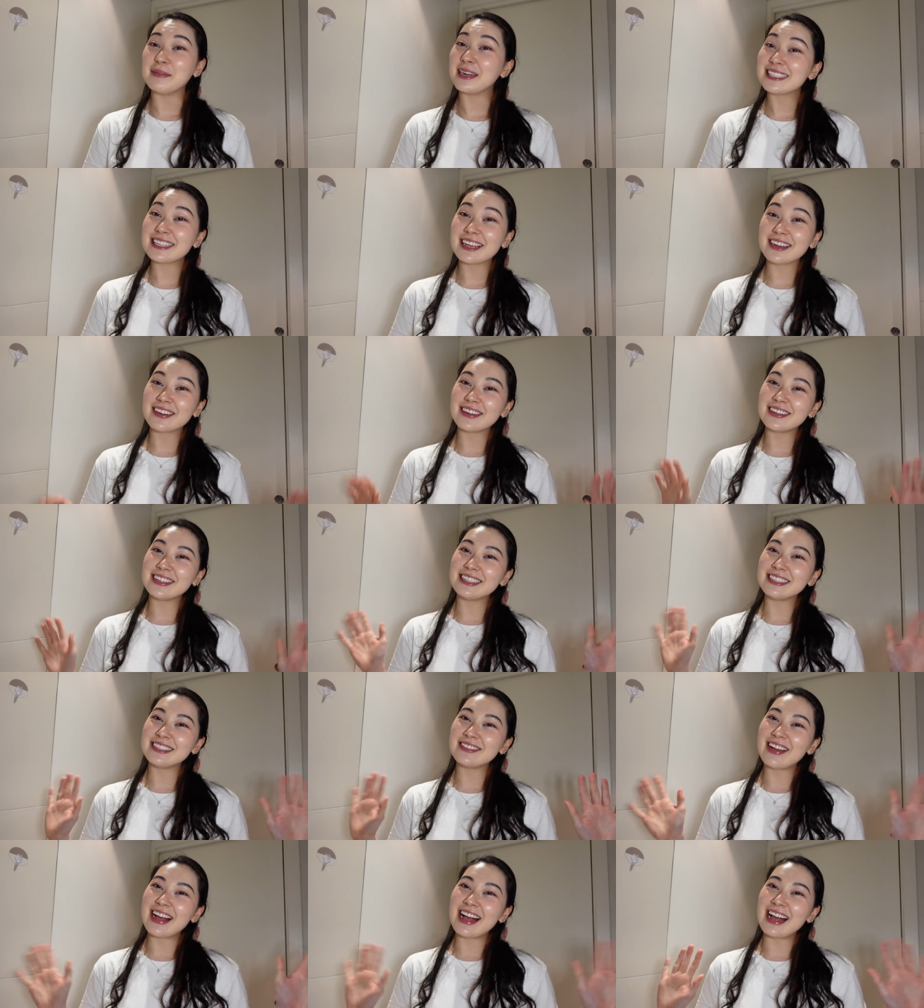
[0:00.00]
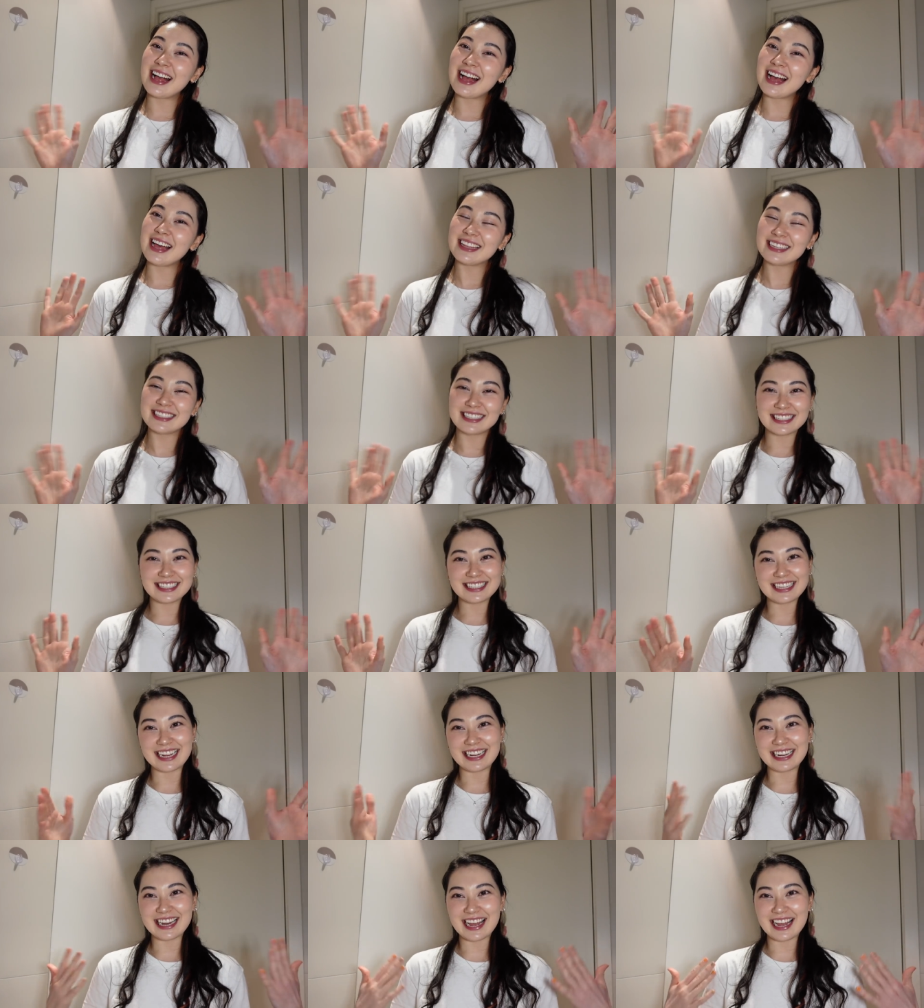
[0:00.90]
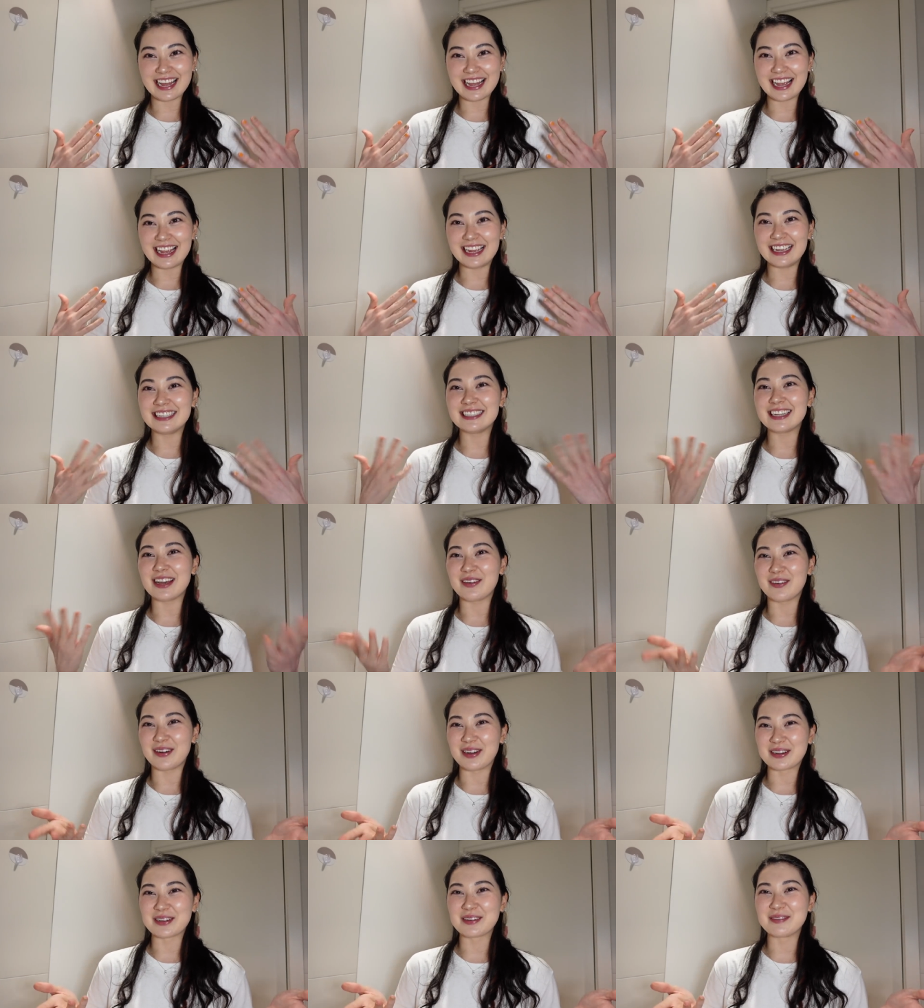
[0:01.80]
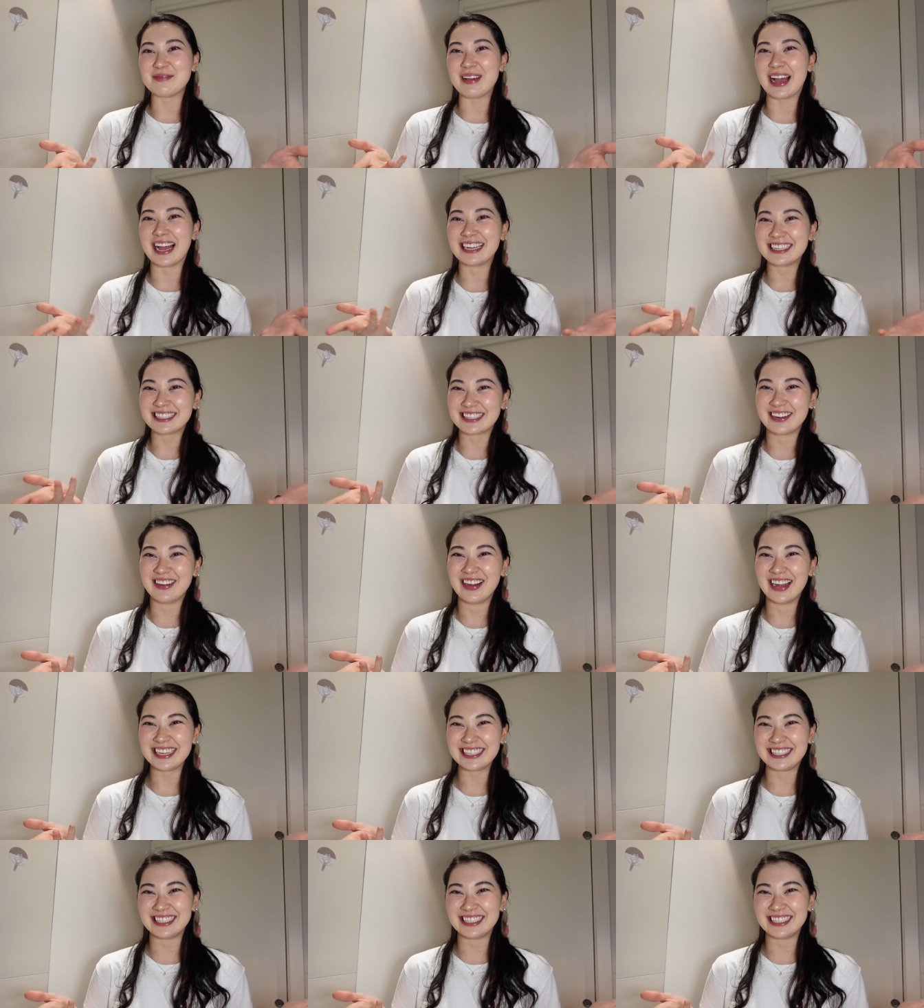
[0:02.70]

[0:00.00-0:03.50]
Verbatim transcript: Minasan konnichiwa, this is Tina and welcome back to our